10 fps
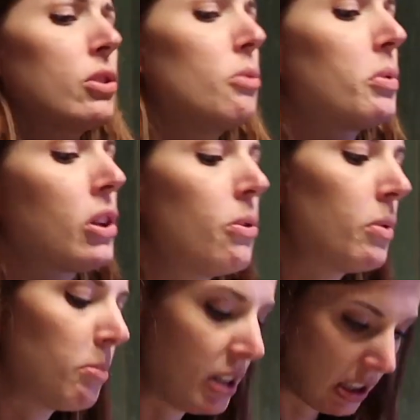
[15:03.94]
super cute
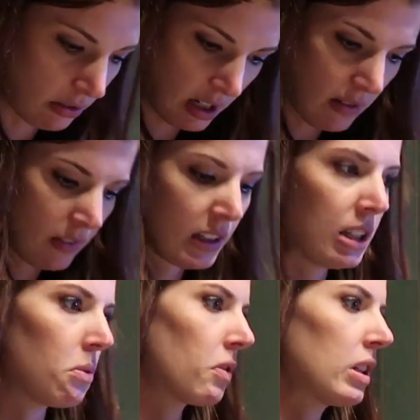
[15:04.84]
one, but that's okay because
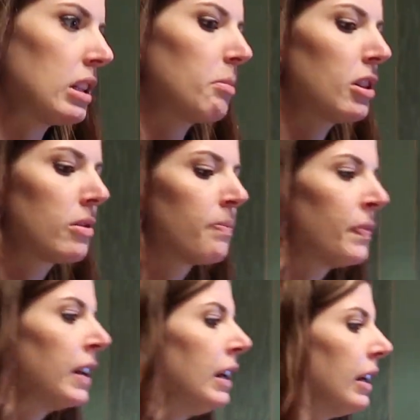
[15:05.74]
they were really similar.
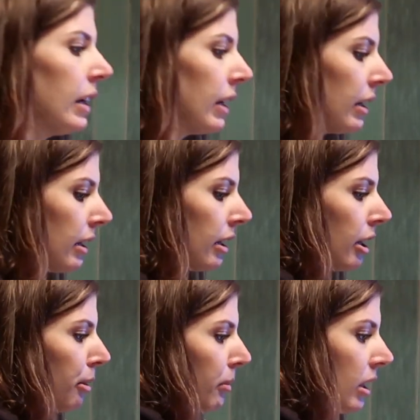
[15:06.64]

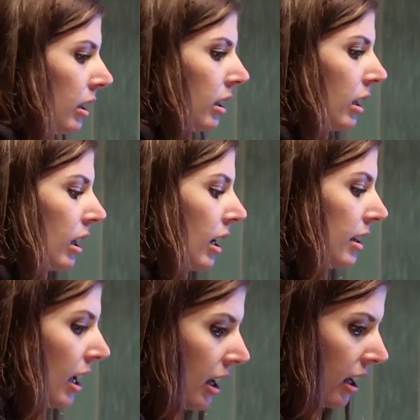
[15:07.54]
Um,
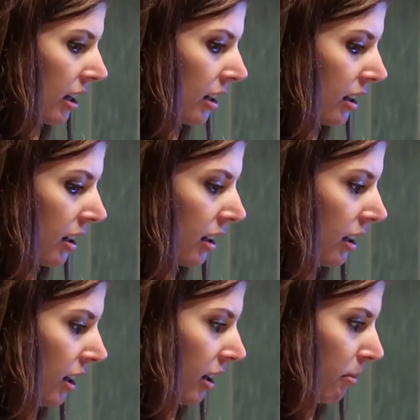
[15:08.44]
and then
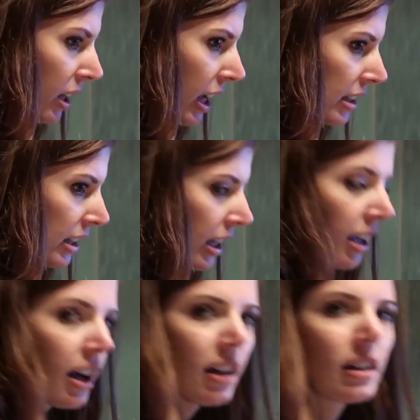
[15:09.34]
my last thing I
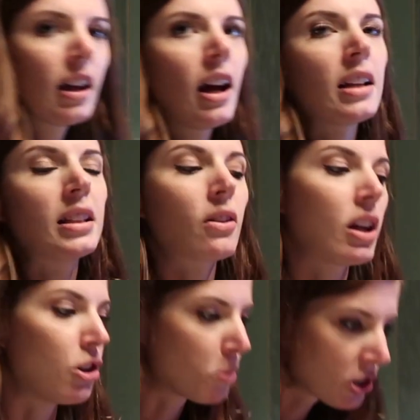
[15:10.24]
got, I said,
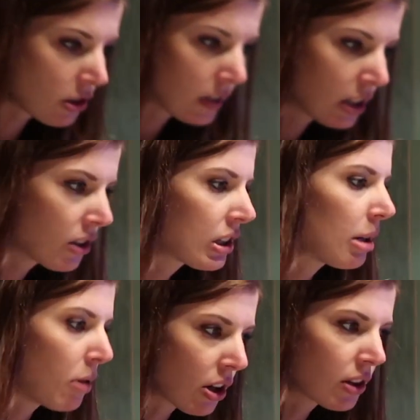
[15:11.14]
okay, no more souvenirs.
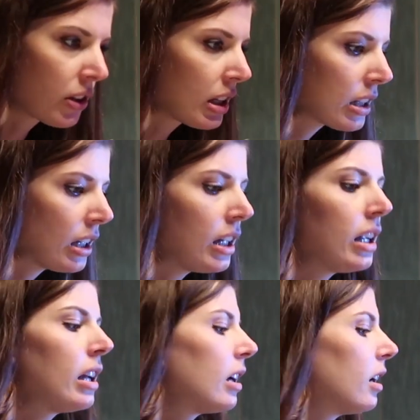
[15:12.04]
I bought all the things I
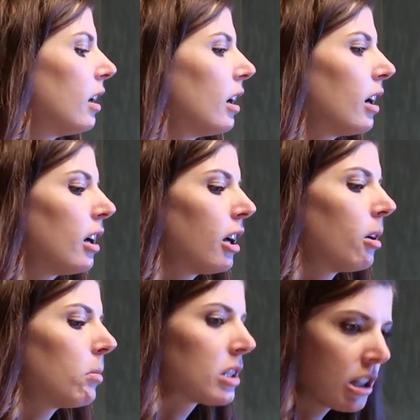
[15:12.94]
need.
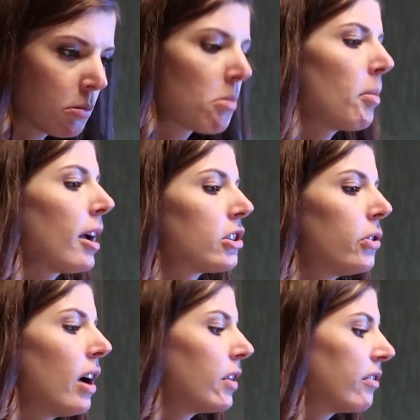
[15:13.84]
Um, it's gonna make my bag too
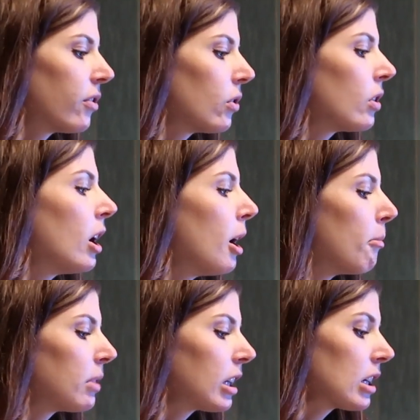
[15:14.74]
heavy and full.
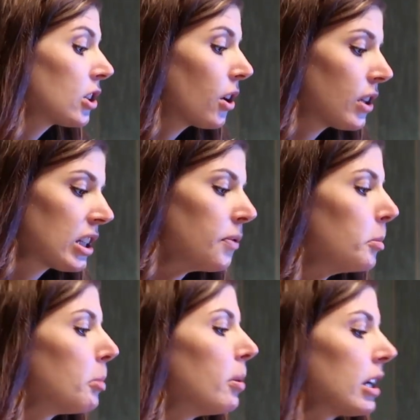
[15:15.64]
Then I saw this
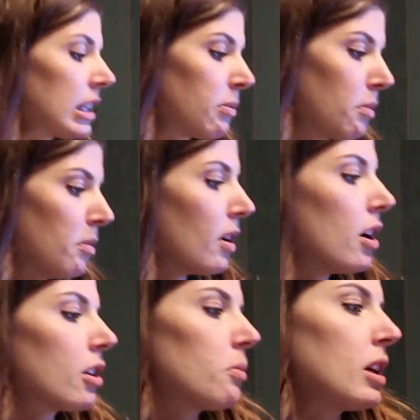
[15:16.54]
from the bus when we were
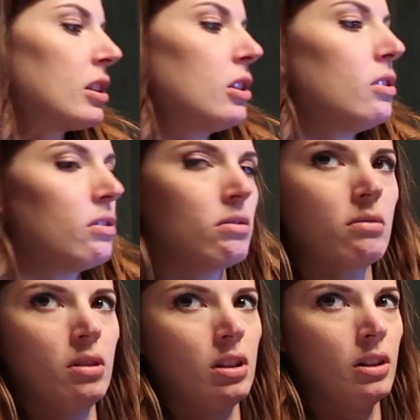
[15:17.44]
on our way
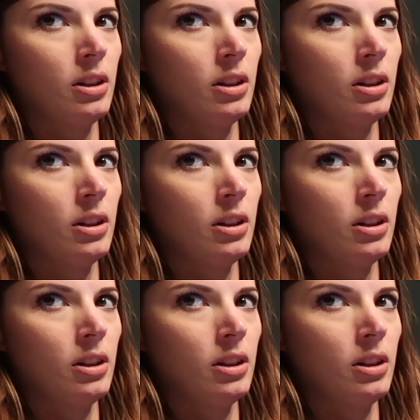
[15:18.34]
to,